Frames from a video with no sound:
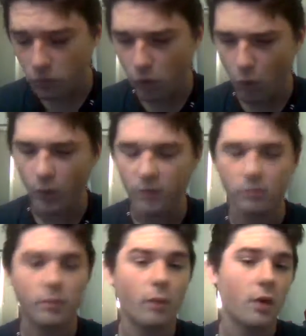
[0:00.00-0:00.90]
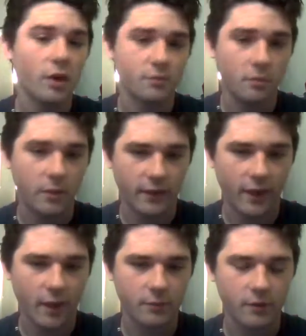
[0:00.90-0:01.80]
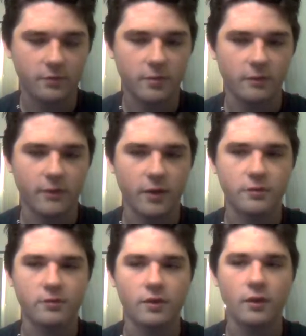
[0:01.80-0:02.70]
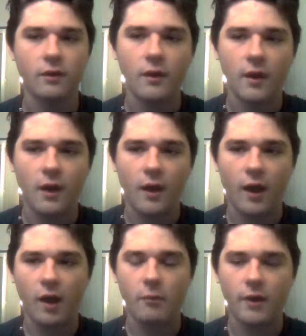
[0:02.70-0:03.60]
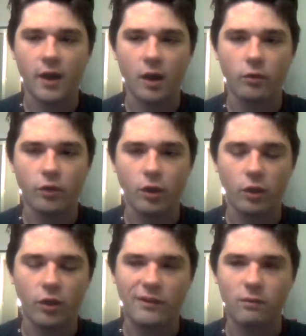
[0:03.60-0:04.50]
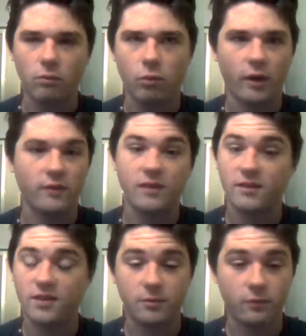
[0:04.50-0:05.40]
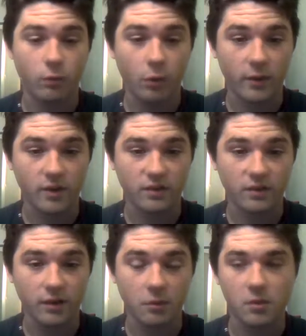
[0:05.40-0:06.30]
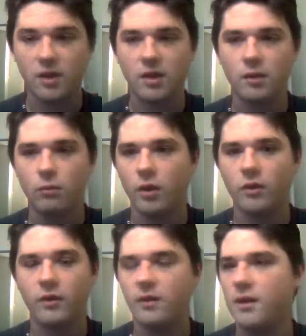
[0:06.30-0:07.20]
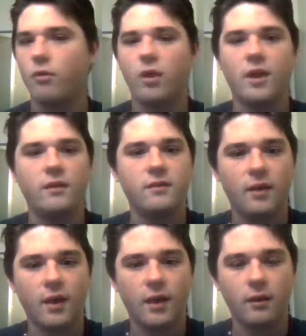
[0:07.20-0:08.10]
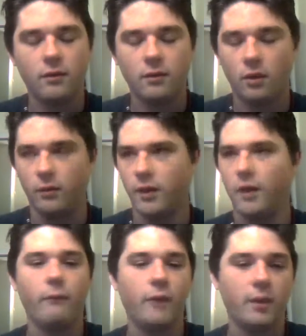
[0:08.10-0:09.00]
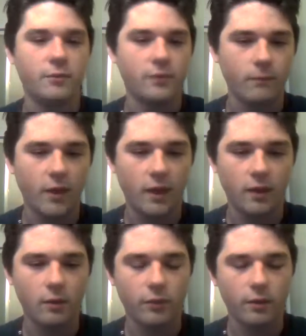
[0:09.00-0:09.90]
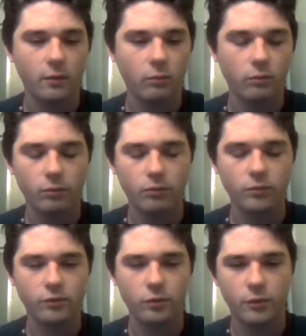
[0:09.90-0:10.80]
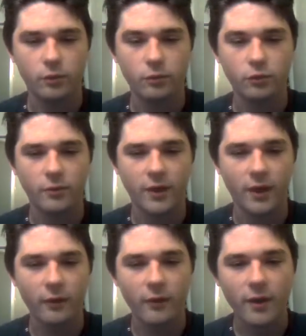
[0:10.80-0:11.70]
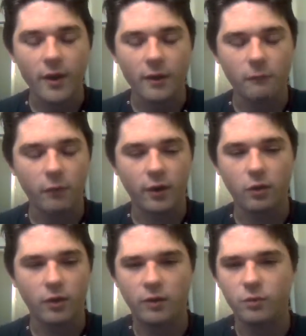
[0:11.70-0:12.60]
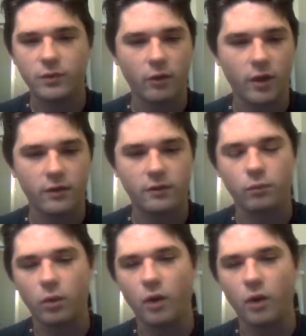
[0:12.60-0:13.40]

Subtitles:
with him about possibly being the captain of the Spitfires this year, and how they want to take steps forward as a team, and he really never hinted at, I'm some idiot with a stupid YouTube account, but there was never a hint of,